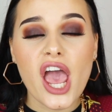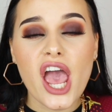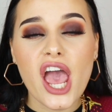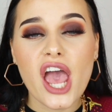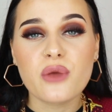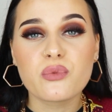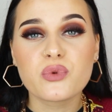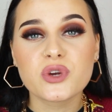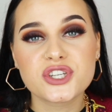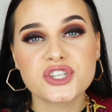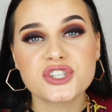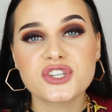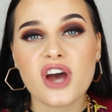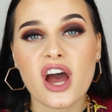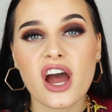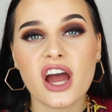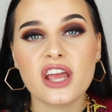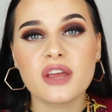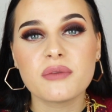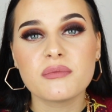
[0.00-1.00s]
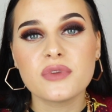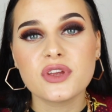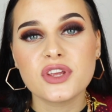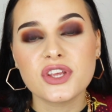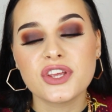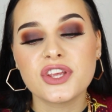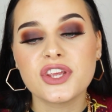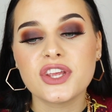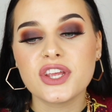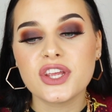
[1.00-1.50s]
at which time
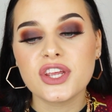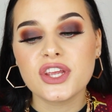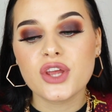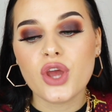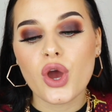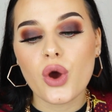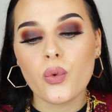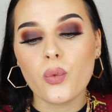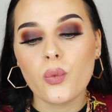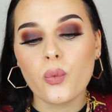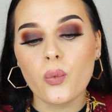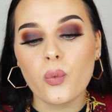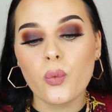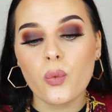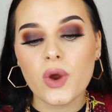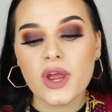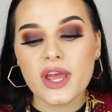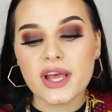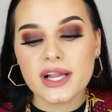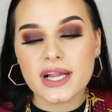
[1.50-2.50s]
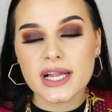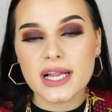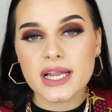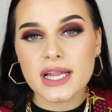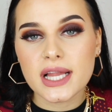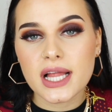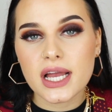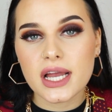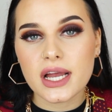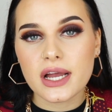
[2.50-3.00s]
he
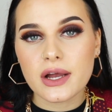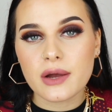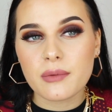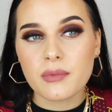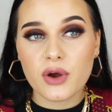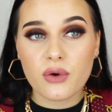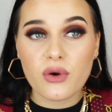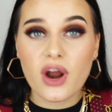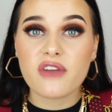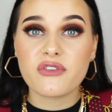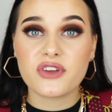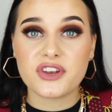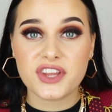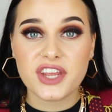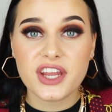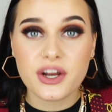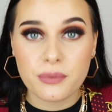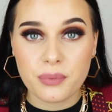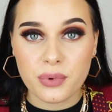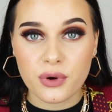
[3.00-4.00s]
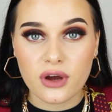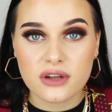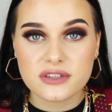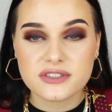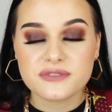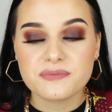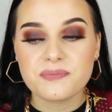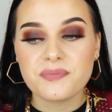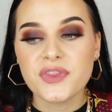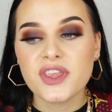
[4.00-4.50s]
will arrive at the airport.
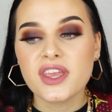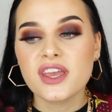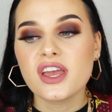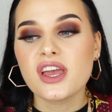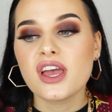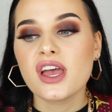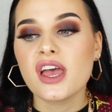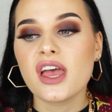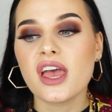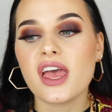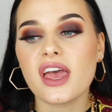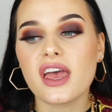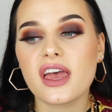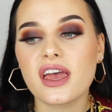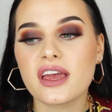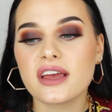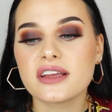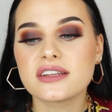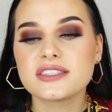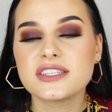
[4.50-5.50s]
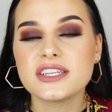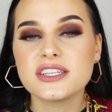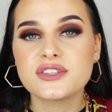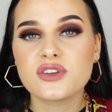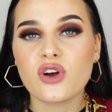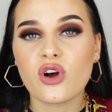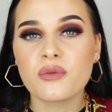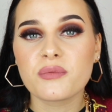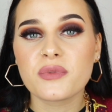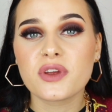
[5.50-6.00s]
And he
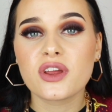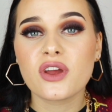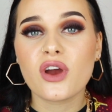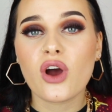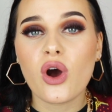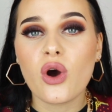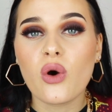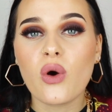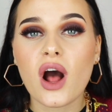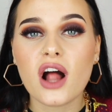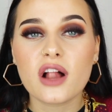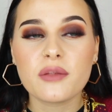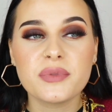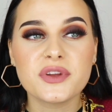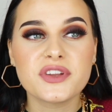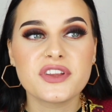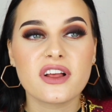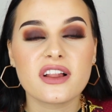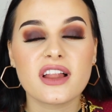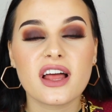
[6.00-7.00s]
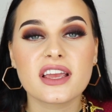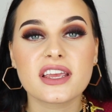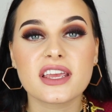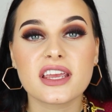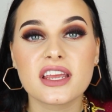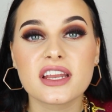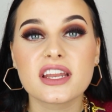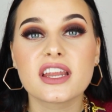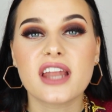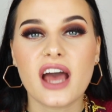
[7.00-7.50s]
told me, oh, I'll be there like
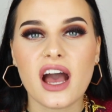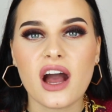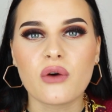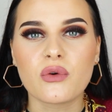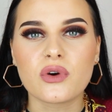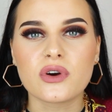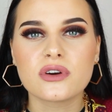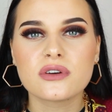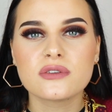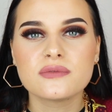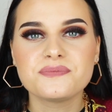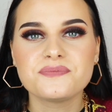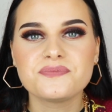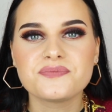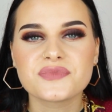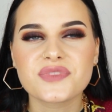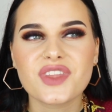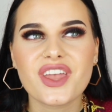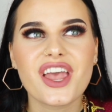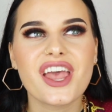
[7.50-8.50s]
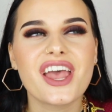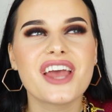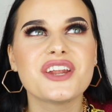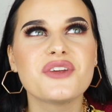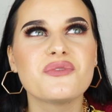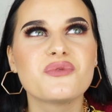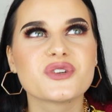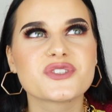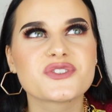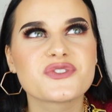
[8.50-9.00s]
in an hour. And
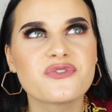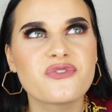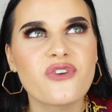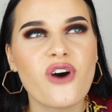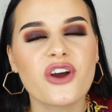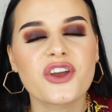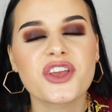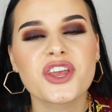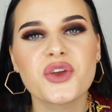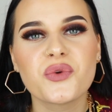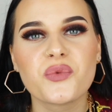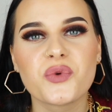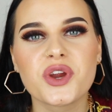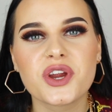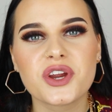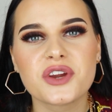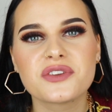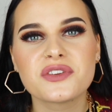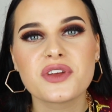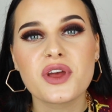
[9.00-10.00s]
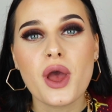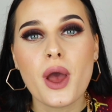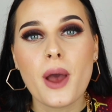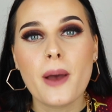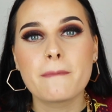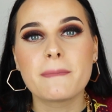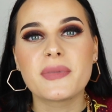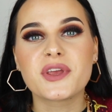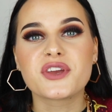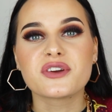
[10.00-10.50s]
it was fucking weird
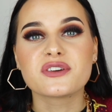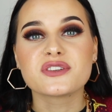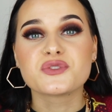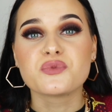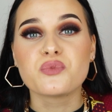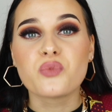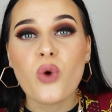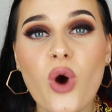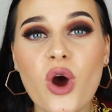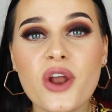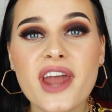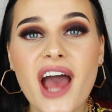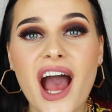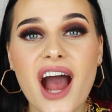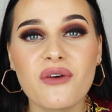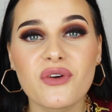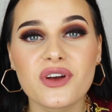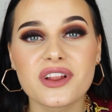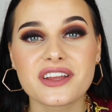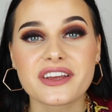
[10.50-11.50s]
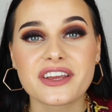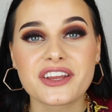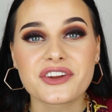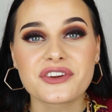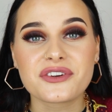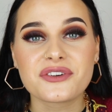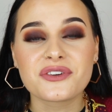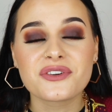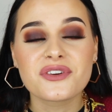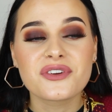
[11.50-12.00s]
because 1 hour
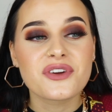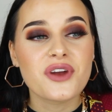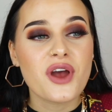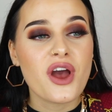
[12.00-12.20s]
later,